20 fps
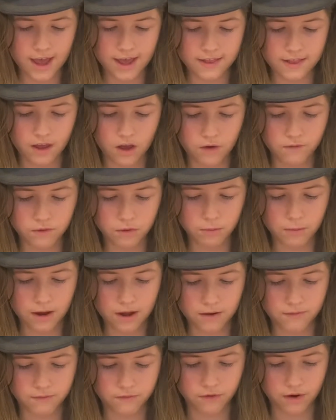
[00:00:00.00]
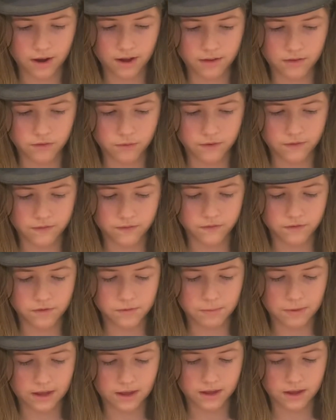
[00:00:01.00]
They overran France with
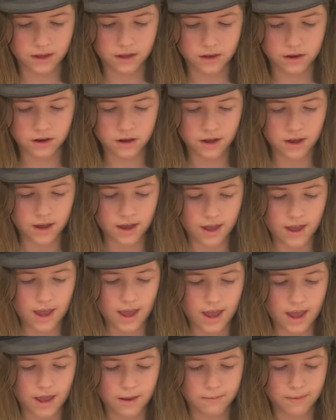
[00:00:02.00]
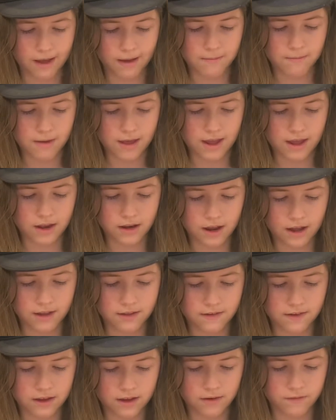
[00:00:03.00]
speed, and by May
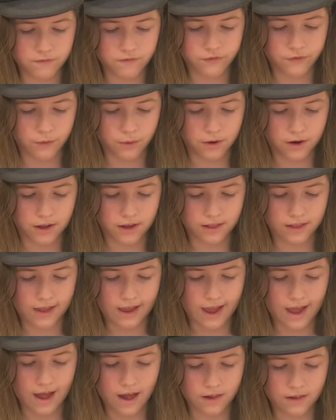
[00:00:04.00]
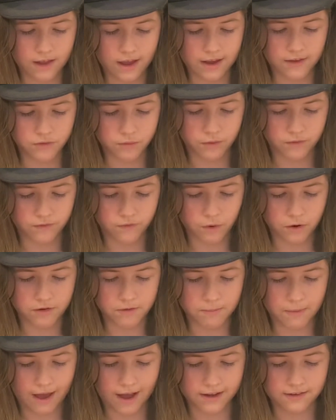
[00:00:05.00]
1940, the Allies were
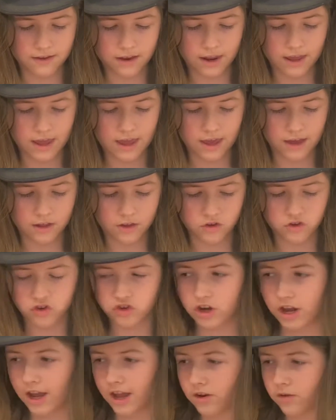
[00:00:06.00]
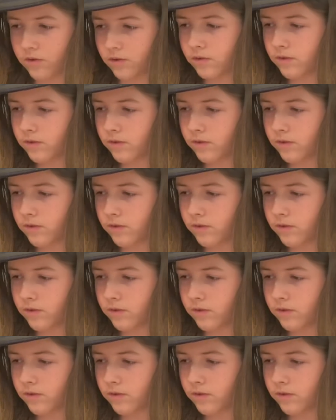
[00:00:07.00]
forced back to the English Channel.